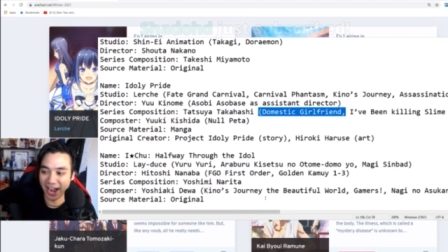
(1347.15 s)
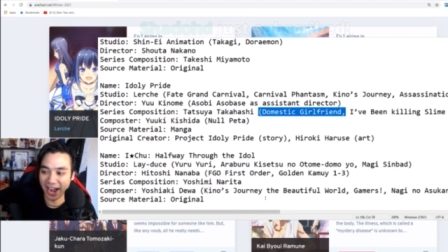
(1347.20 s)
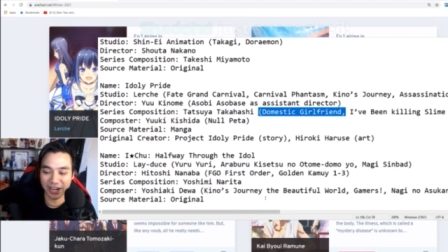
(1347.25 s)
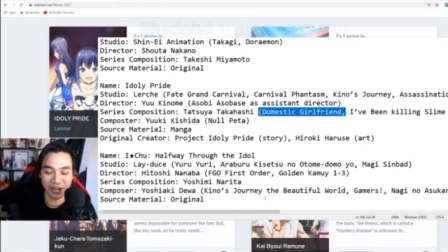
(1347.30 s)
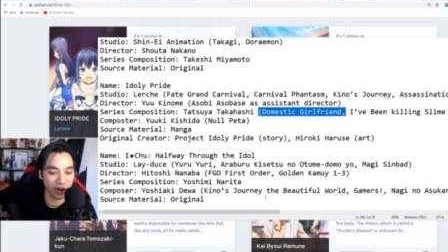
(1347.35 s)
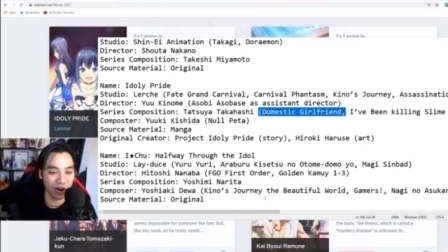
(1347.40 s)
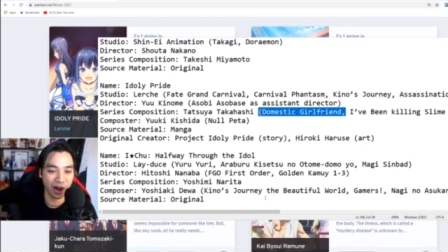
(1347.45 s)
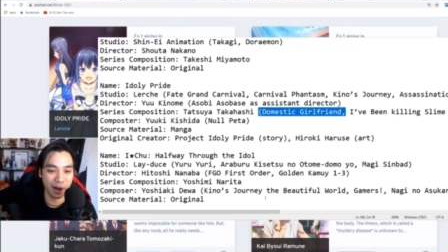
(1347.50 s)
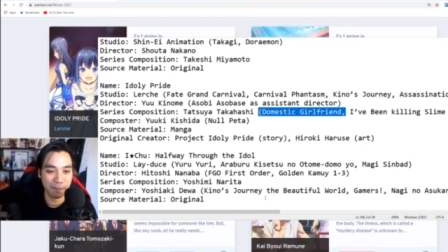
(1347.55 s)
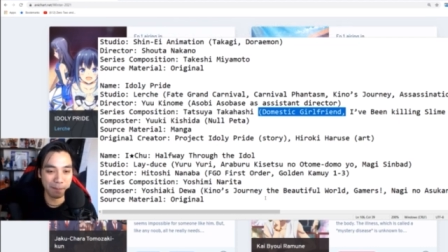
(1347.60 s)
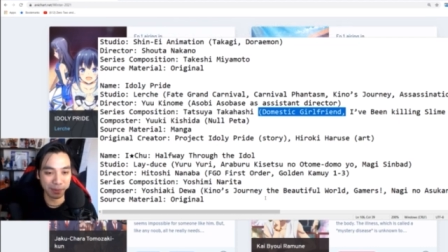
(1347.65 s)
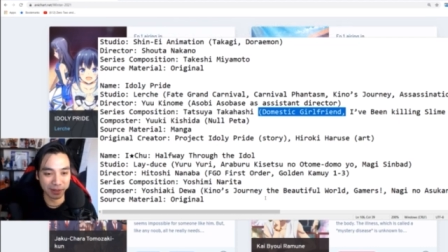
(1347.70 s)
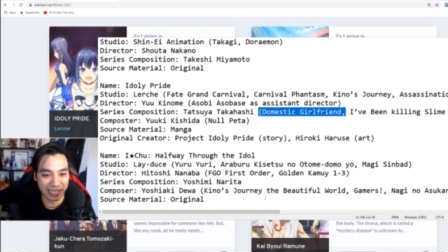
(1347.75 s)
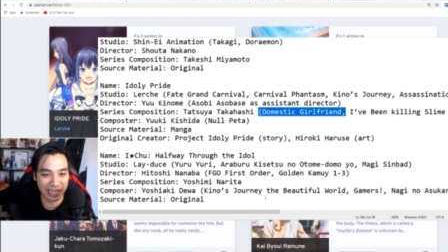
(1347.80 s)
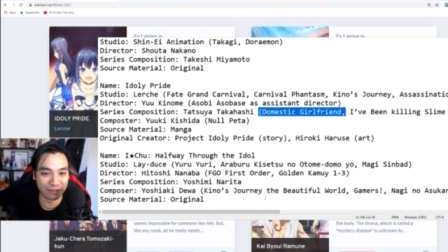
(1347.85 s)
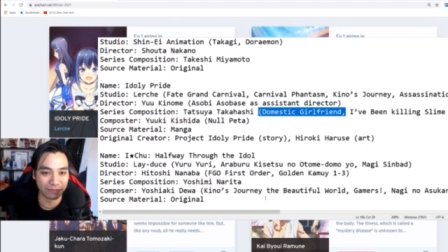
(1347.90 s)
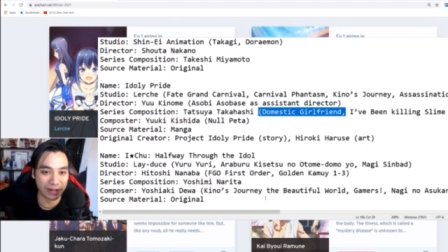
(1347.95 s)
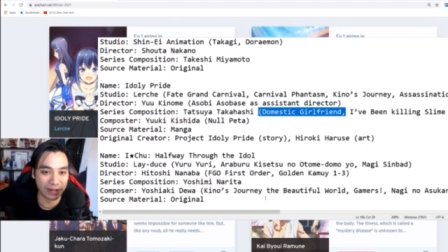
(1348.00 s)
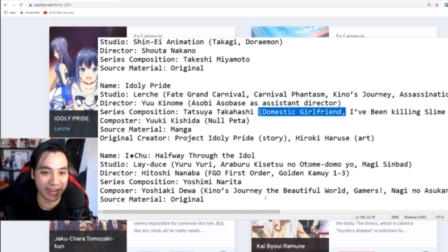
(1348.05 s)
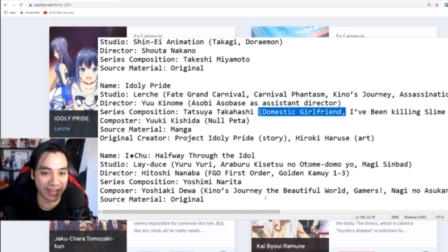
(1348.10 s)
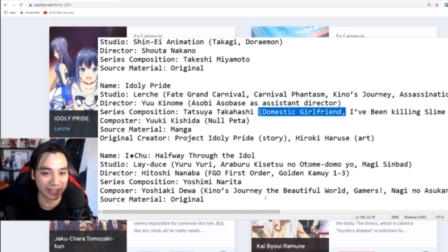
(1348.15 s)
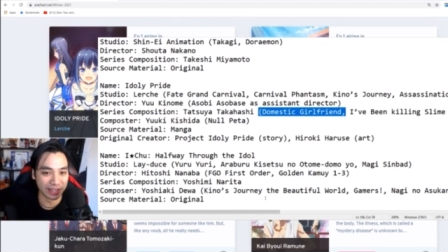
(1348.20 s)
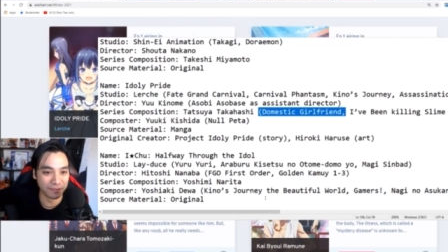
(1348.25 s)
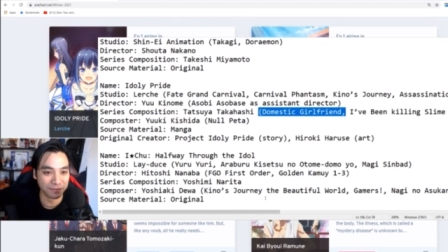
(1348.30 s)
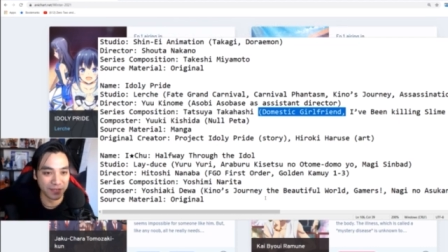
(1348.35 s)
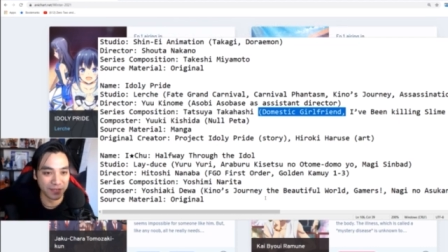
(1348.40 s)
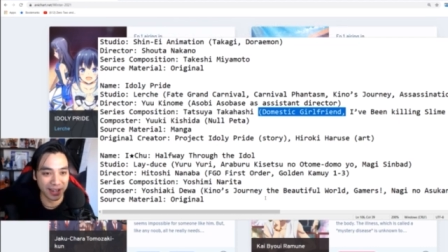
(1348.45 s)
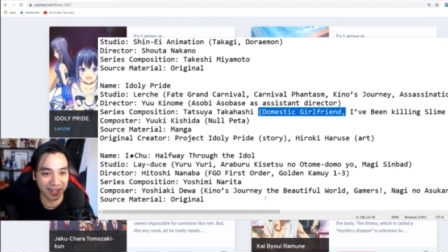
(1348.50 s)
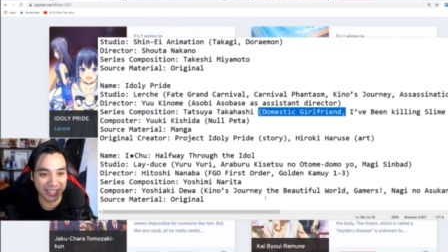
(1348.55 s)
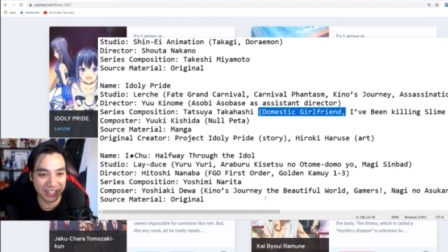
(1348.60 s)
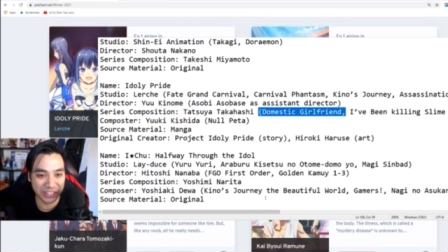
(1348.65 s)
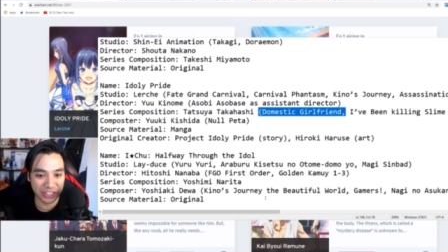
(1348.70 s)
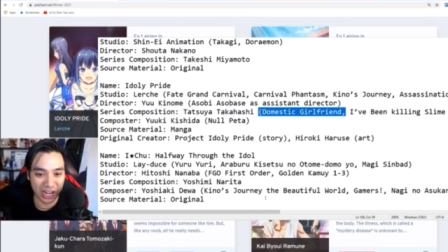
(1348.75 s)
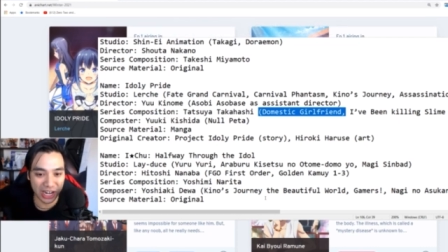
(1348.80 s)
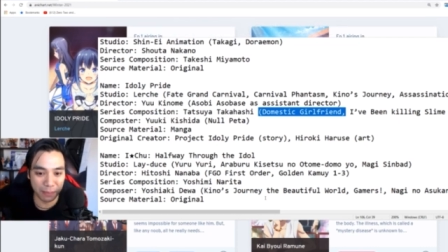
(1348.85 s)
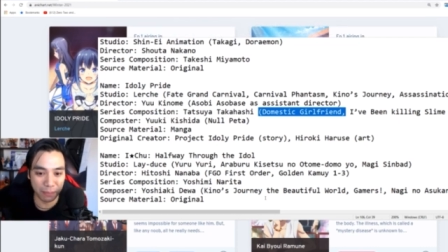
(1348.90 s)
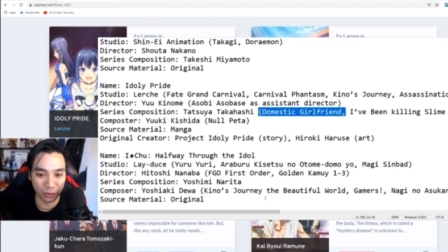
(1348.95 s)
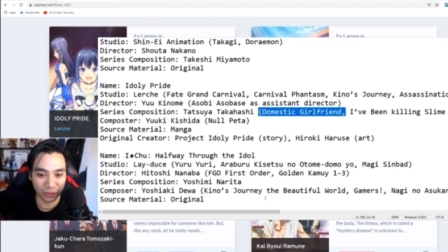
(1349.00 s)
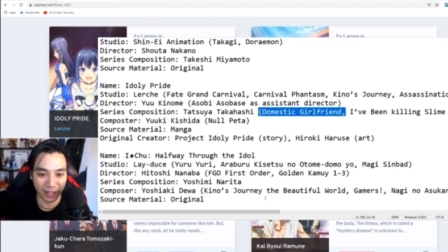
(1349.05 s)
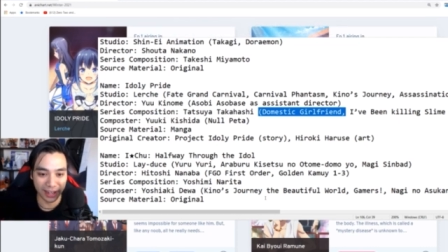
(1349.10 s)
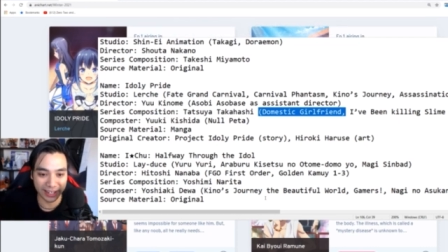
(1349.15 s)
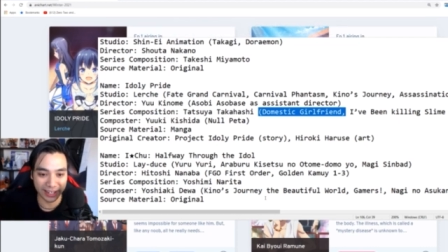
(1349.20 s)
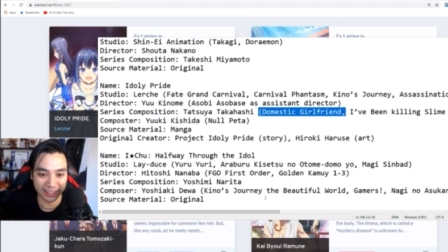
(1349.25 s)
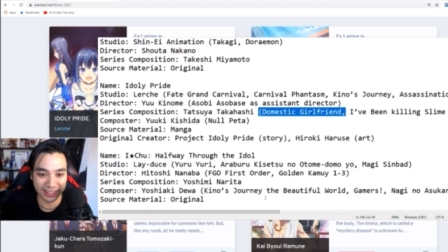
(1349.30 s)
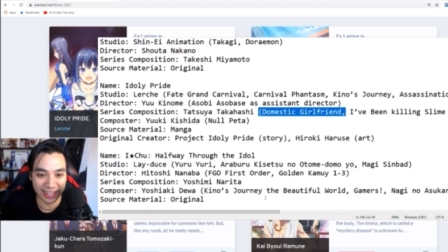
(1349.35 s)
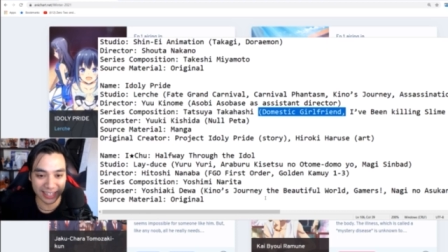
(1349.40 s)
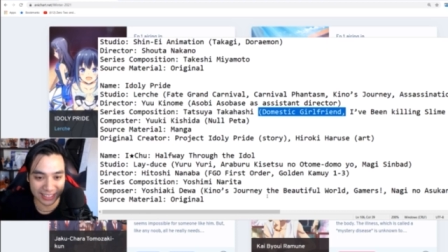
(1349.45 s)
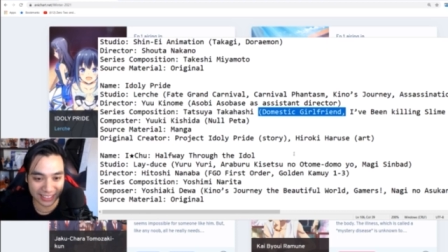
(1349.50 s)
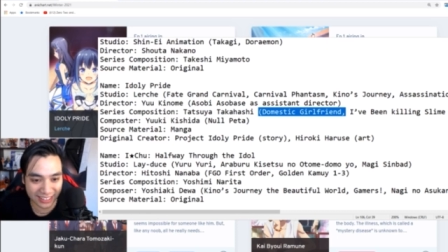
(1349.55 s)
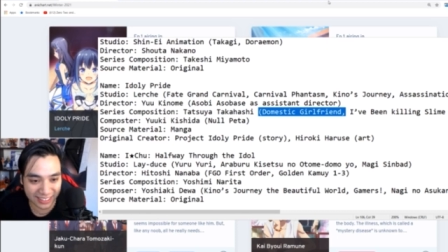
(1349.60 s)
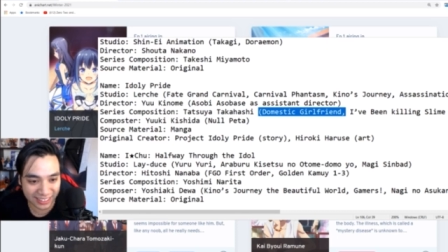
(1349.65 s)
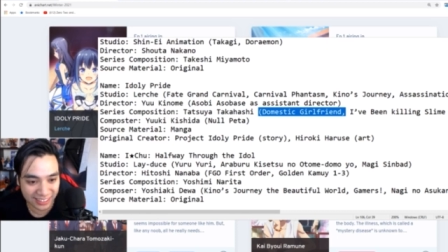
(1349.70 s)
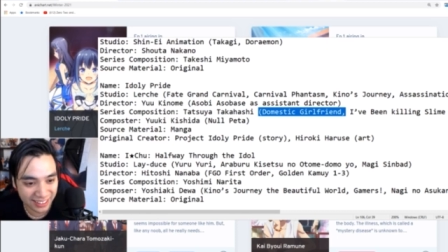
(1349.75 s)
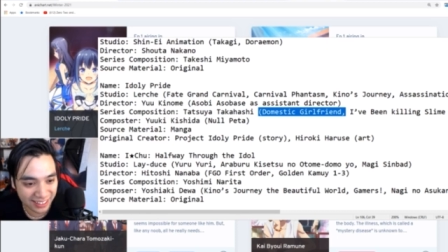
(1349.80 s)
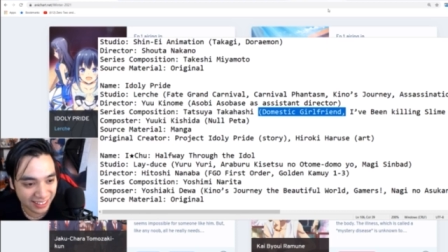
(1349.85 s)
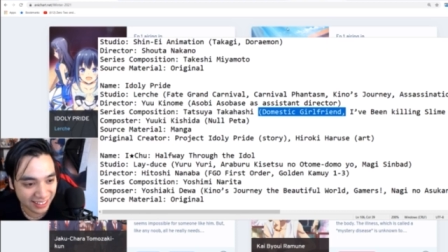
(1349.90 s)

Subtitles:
I can't believe we hit the fucking double like that.